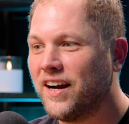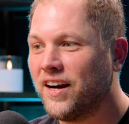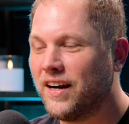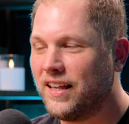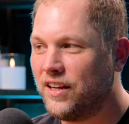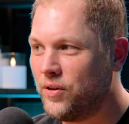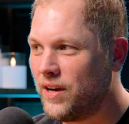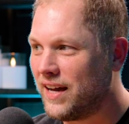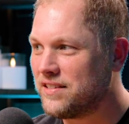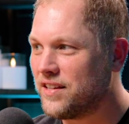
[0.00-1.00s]
there and they do
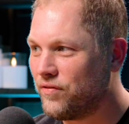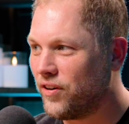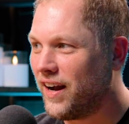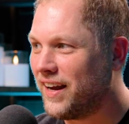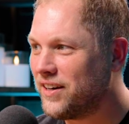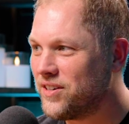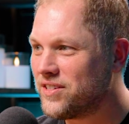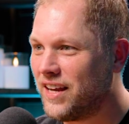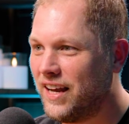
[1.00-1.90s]
nice stuff for hikers.